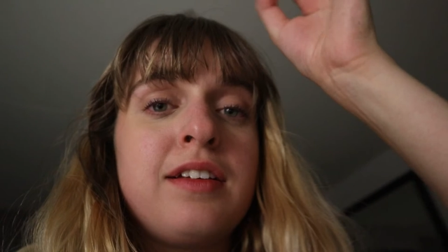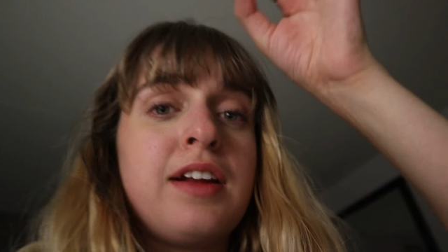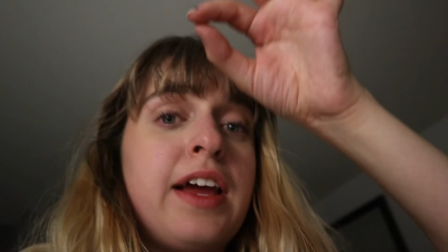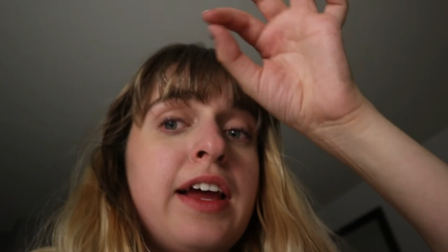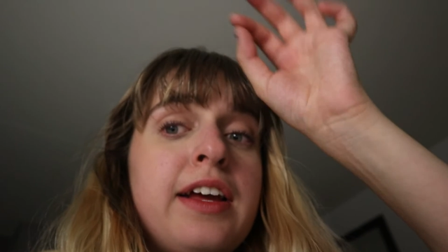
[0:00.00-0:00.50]

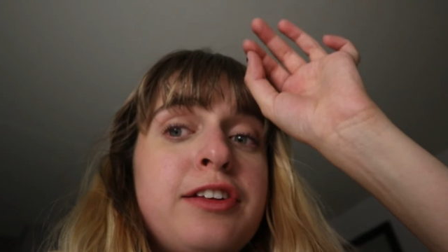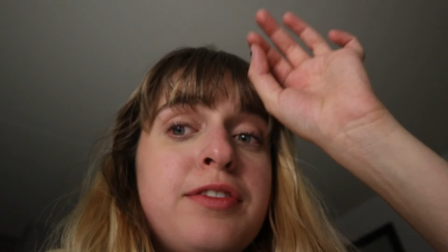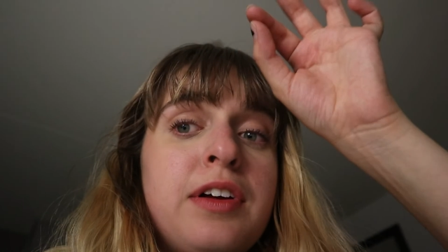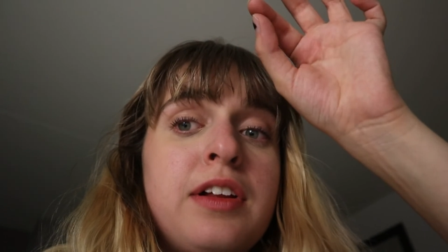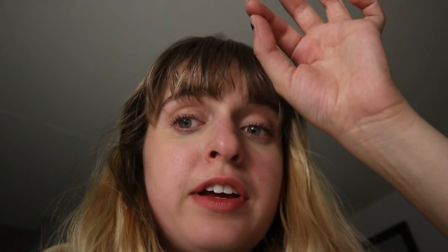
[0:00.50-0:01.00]
Today
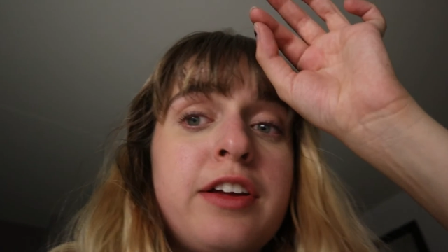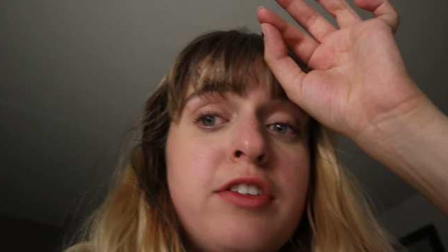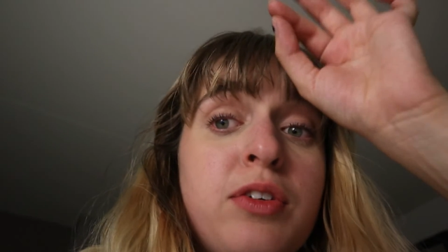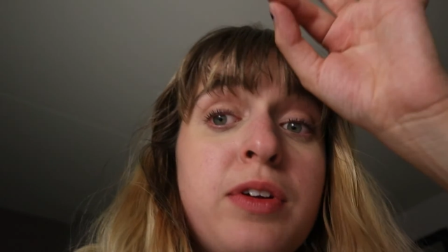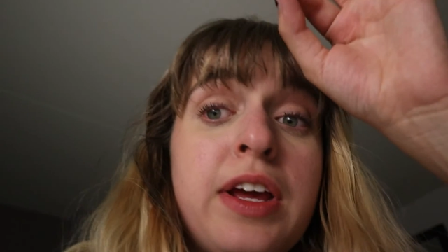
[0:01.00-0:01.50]
has felt
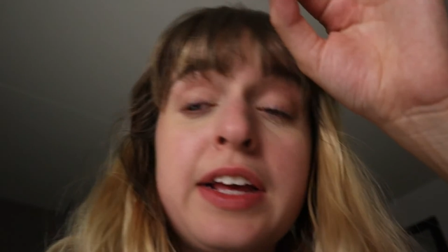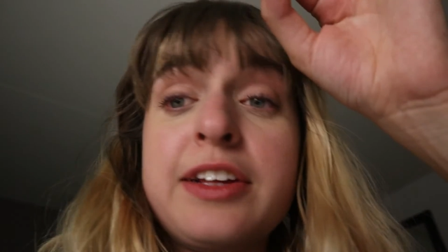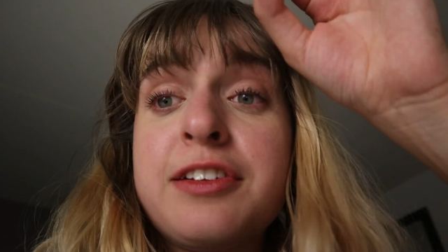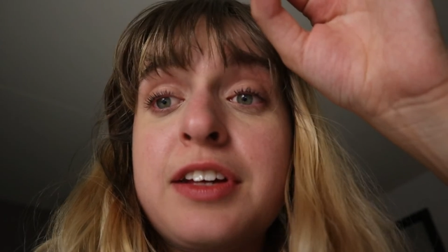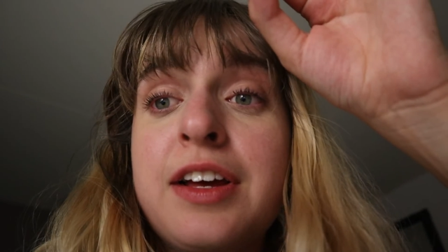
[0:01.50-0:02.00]
like 2
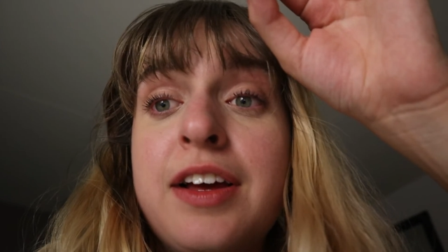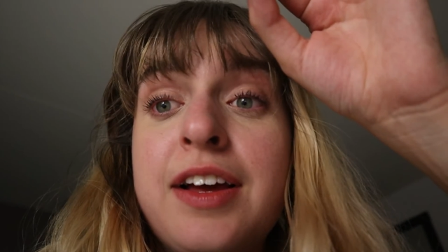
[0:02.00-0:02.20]
days.